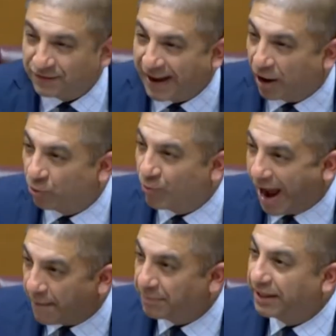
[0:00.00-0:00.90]
of how
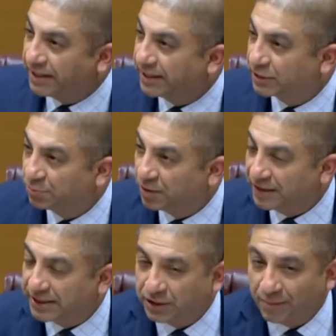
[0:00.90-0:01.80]
rapidly things are moving
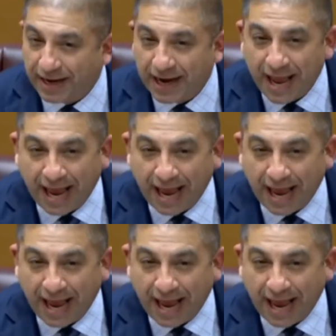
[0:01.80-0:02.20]
in this domain